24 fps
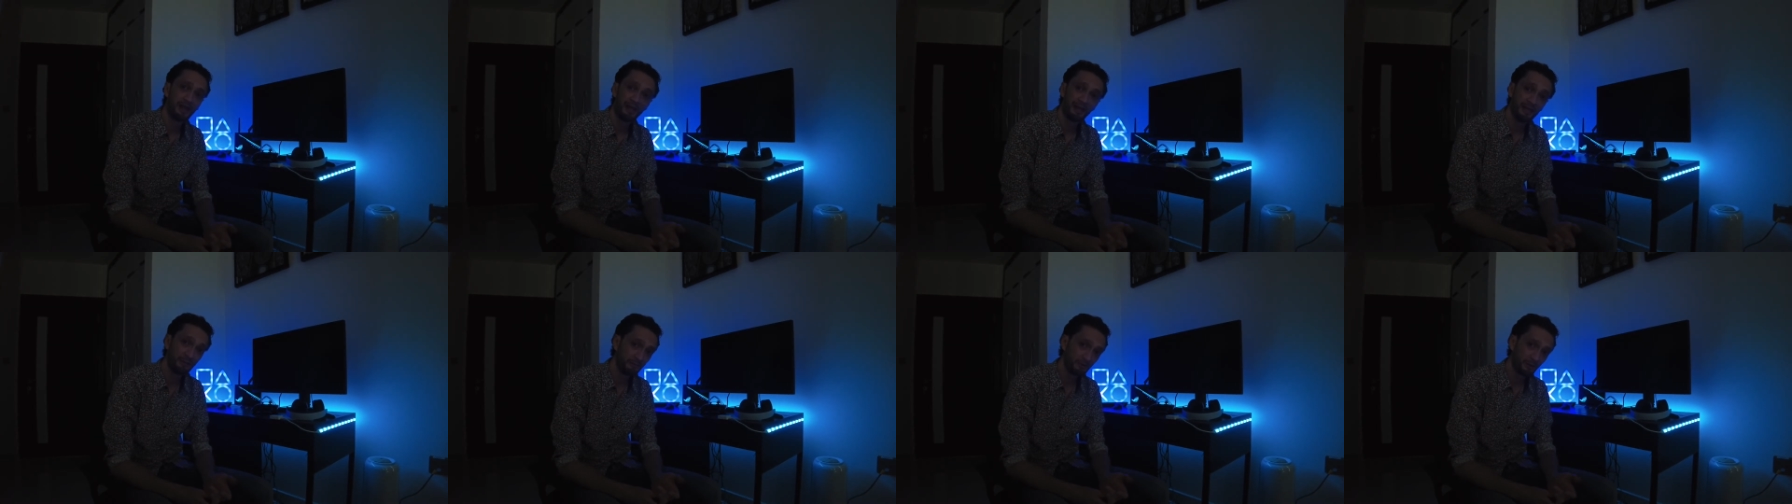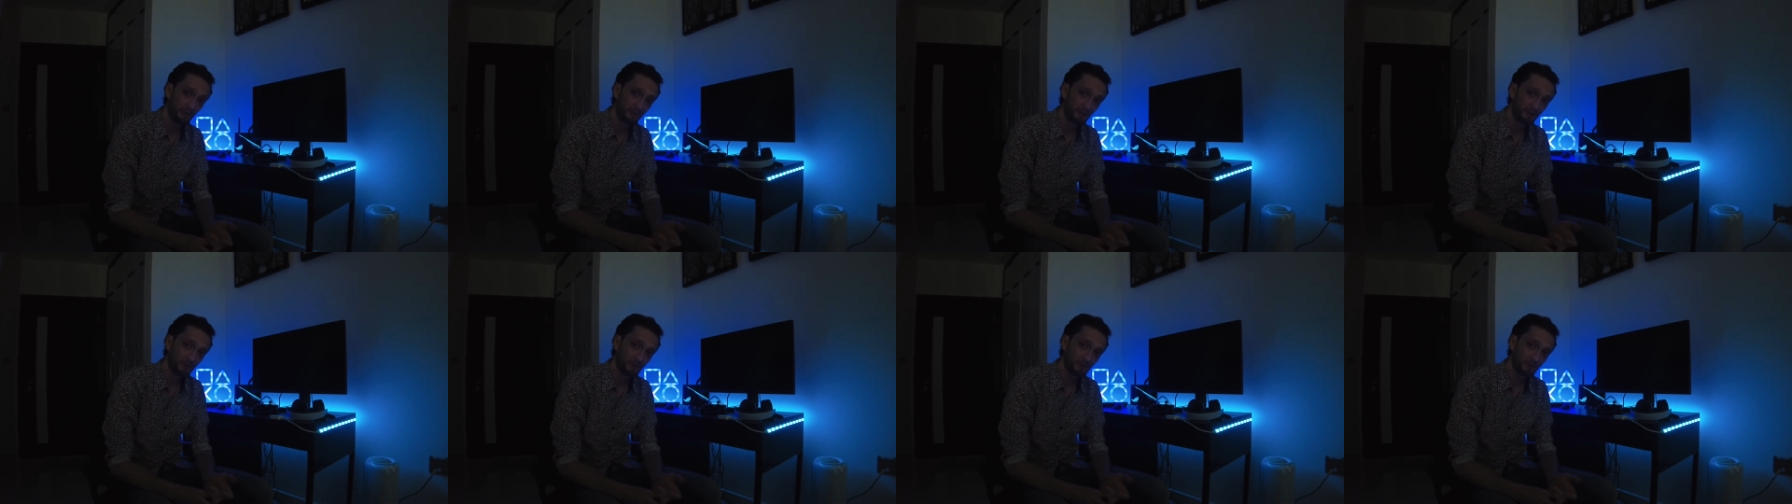any
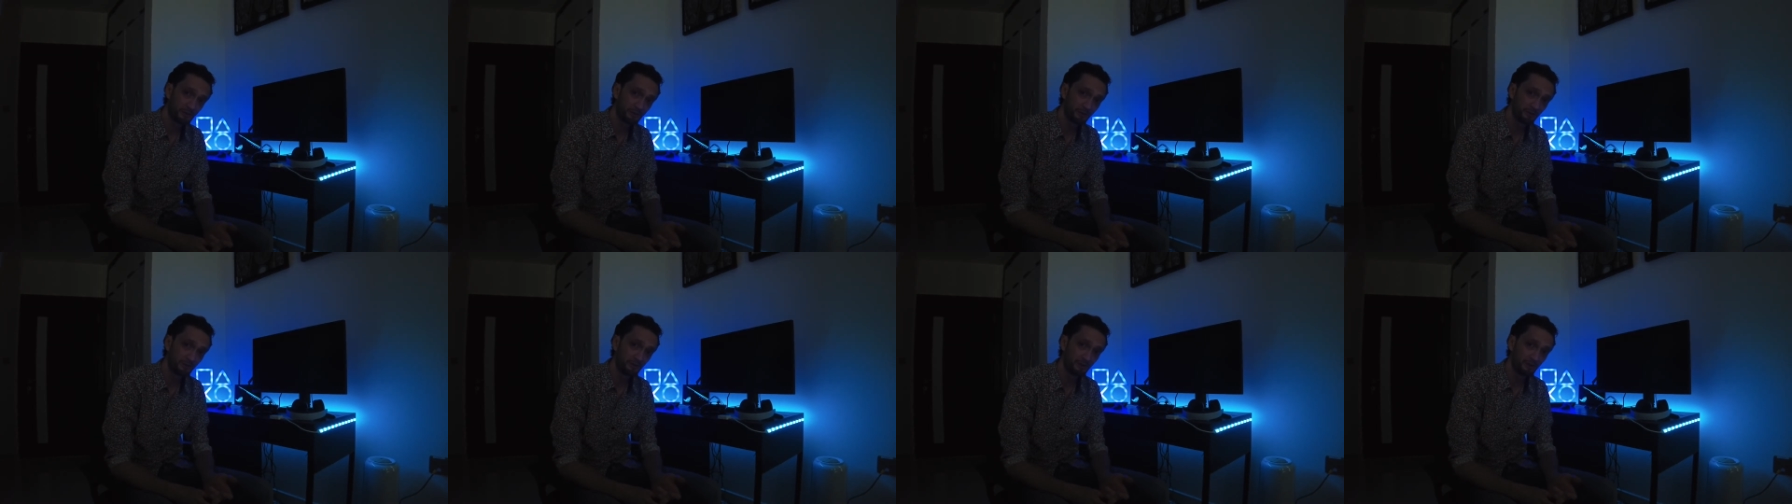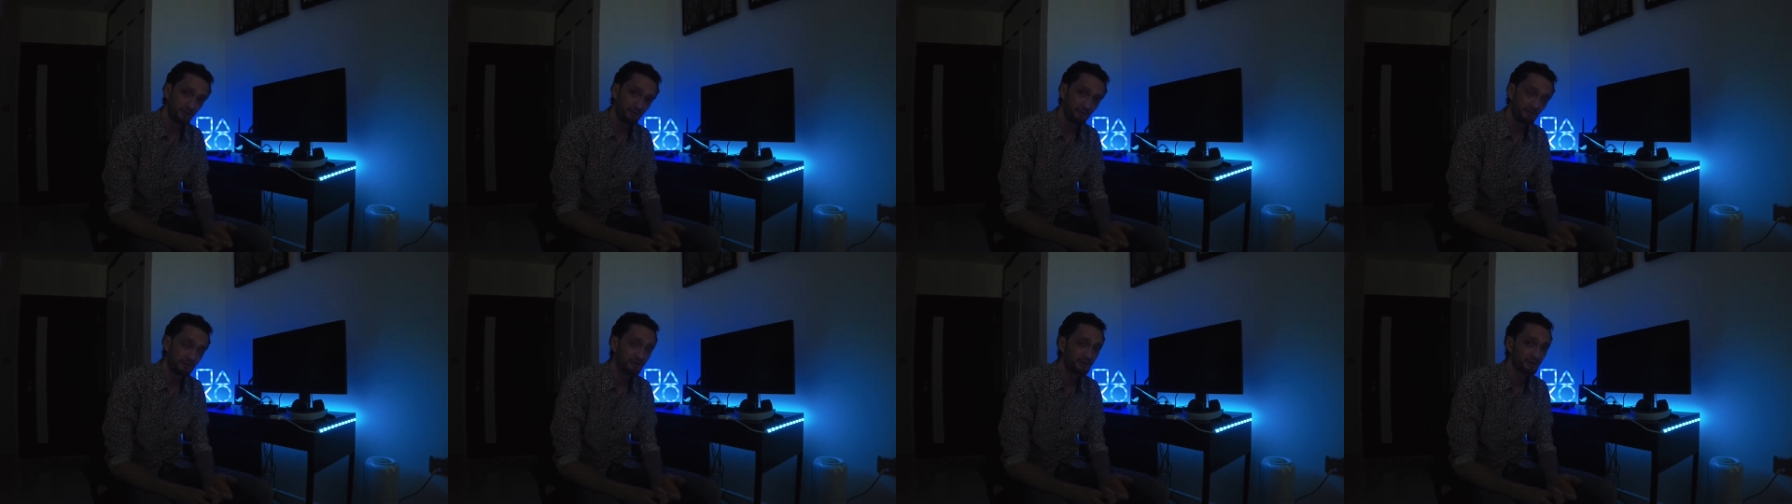Pro
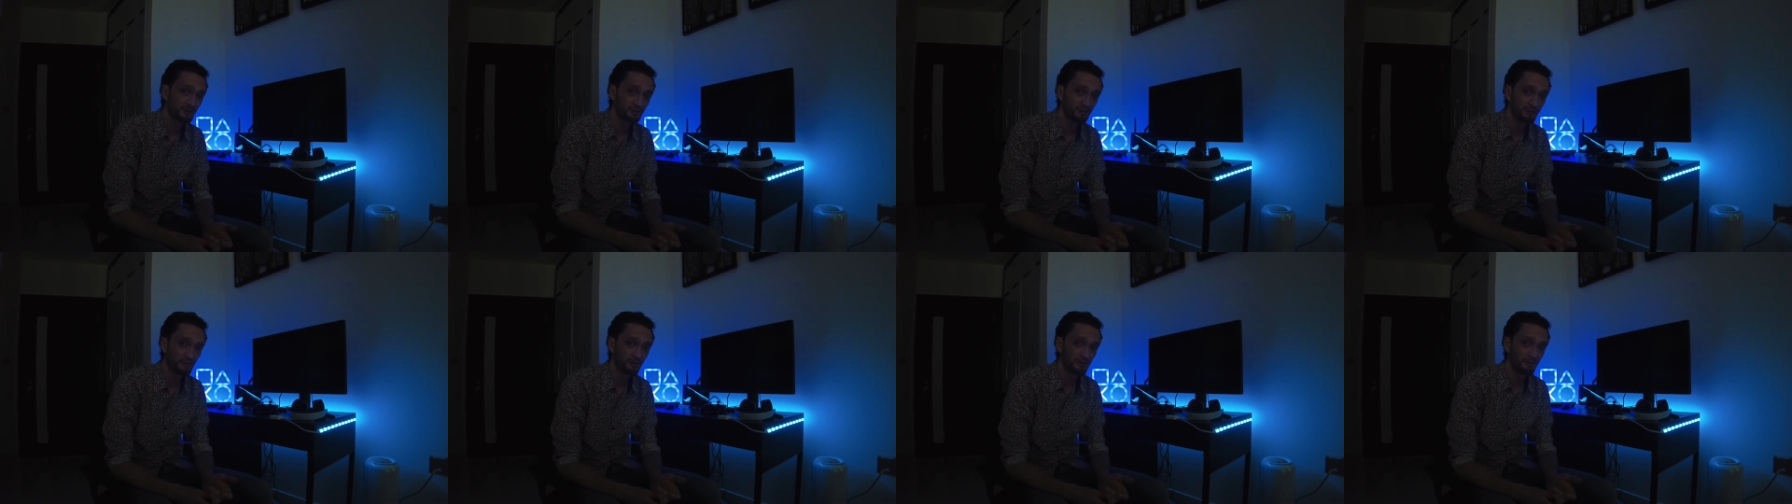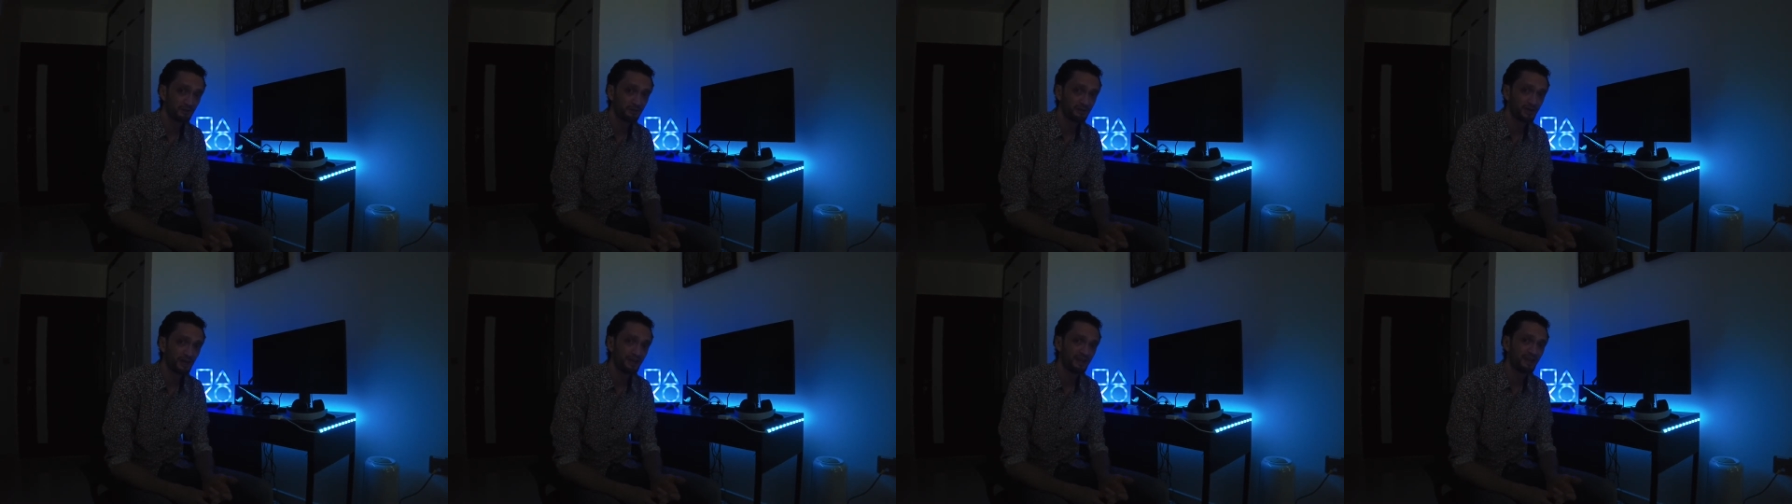controller with the
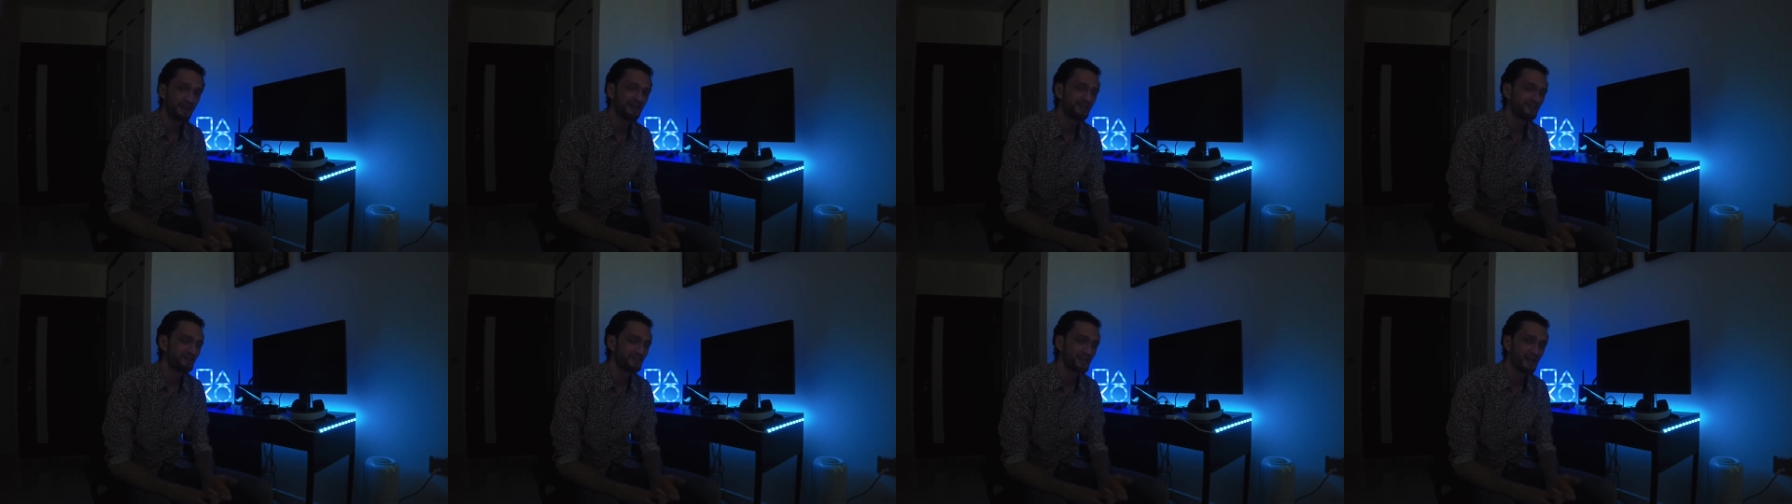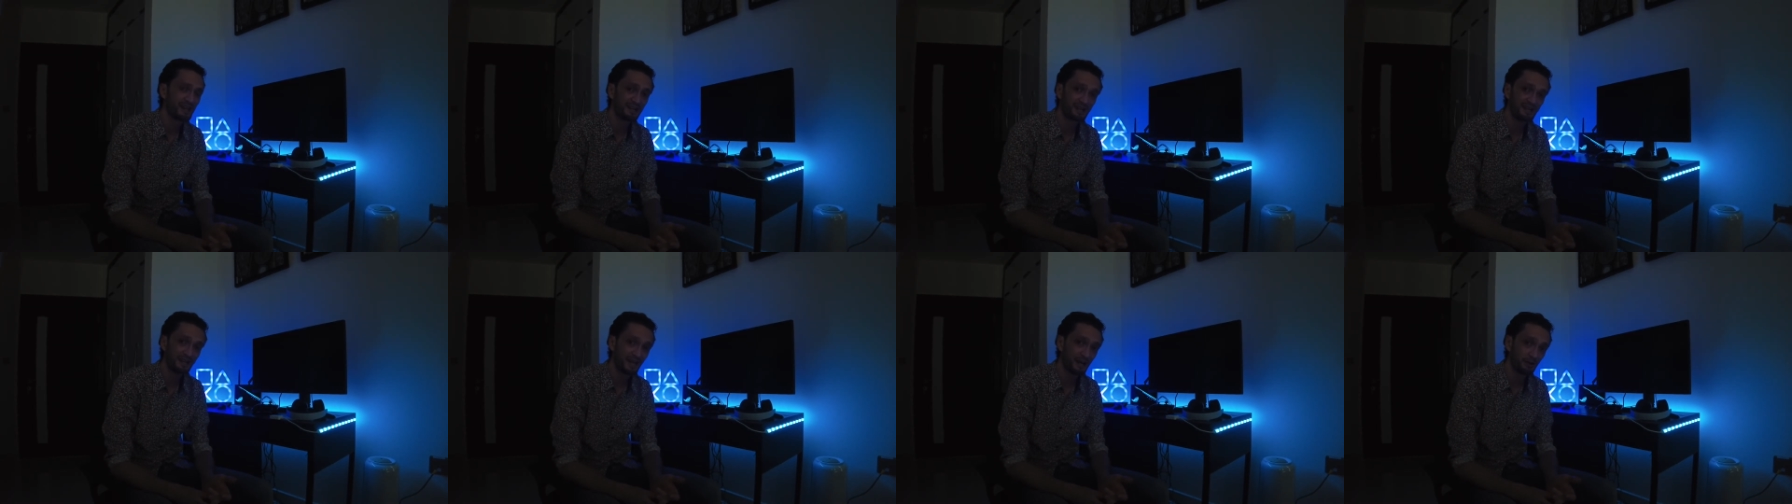Cronus Zen,
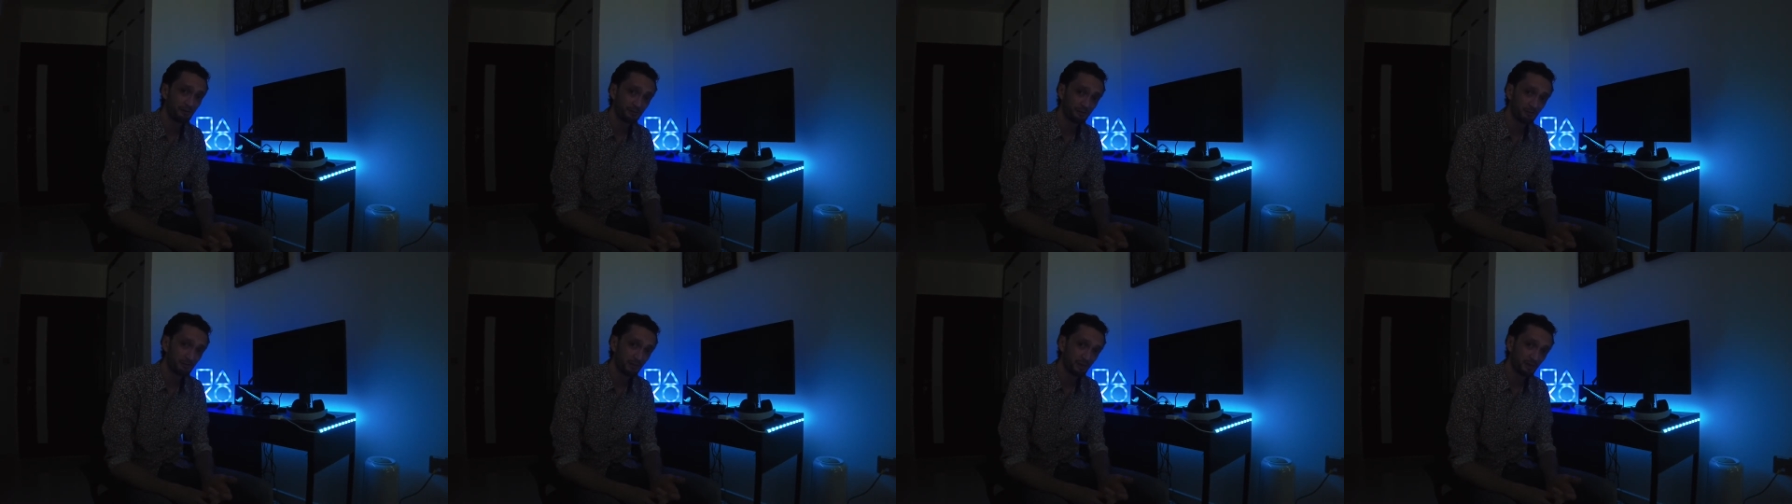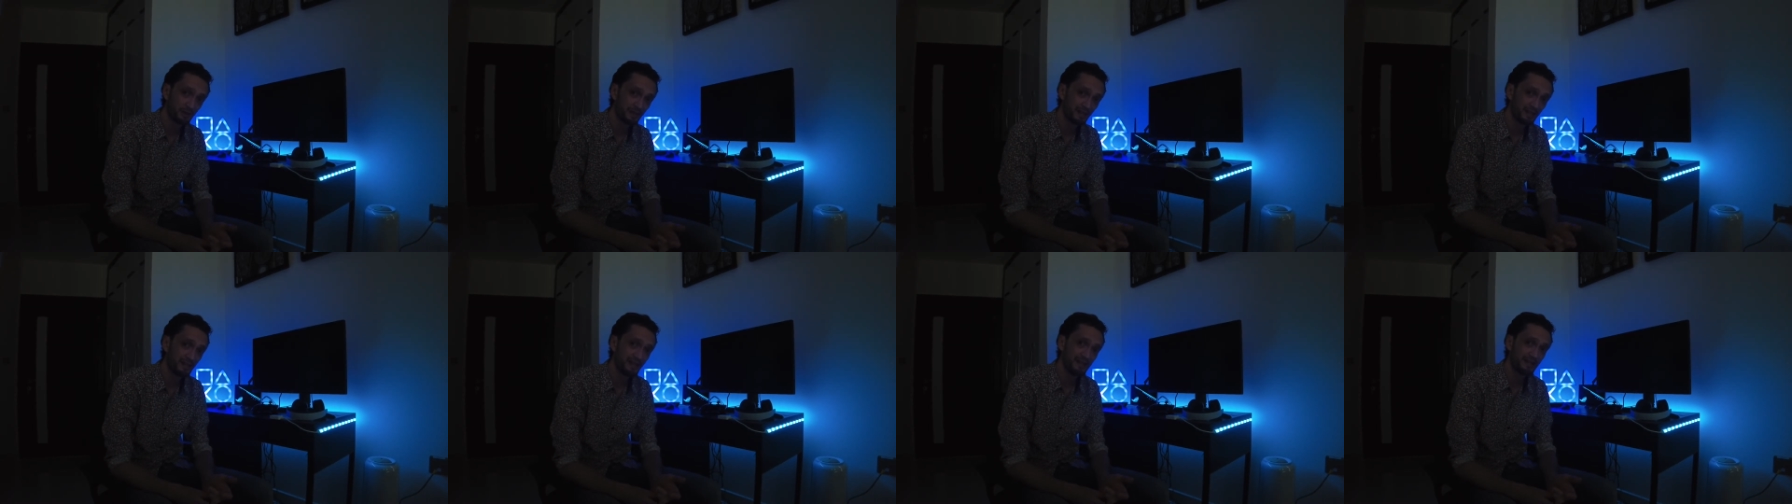exactly how to
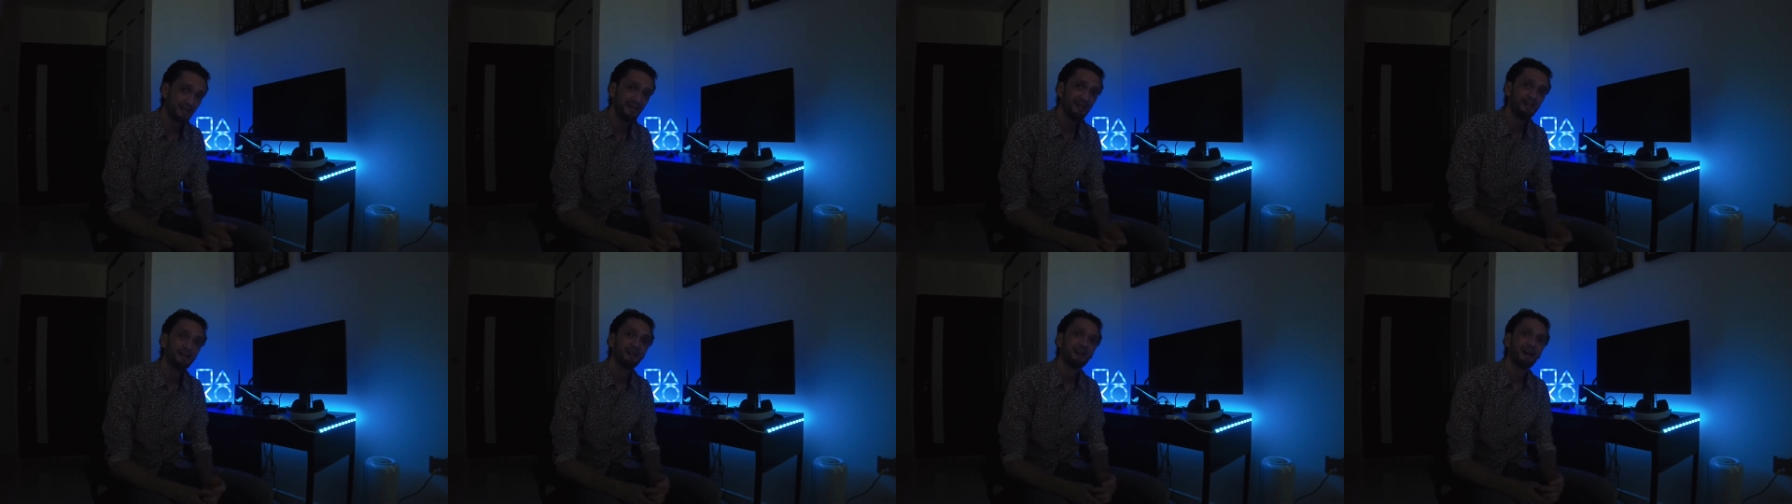plug it in.